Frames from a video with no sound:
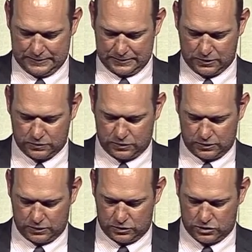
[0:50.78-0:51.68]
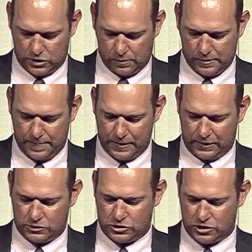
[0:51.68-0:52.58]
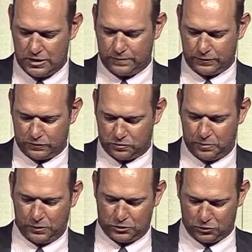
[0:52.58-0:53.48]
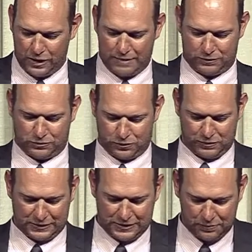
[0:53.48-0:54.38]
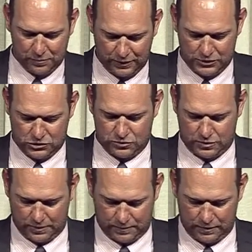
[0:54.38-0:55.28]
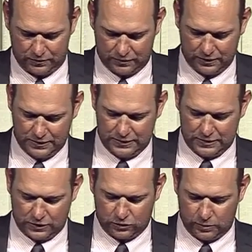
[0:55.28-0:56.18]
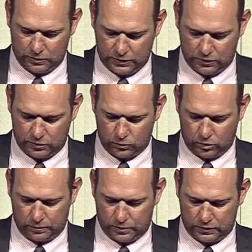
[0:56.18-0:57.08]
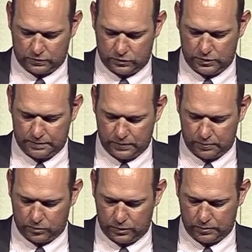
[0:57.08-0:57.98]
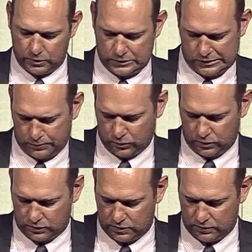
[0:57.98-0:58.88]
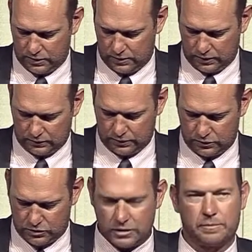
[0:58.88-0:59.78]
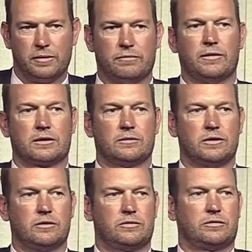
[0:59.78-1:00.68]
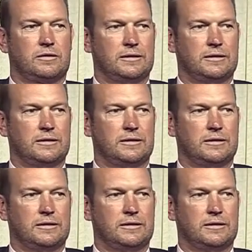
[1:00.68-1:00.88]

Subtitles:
Ken's the chairman and chief spiritual officer of the Ken Blanchard Companies, a global leader in workplace learning, employee productivity, and leadership effectiveness.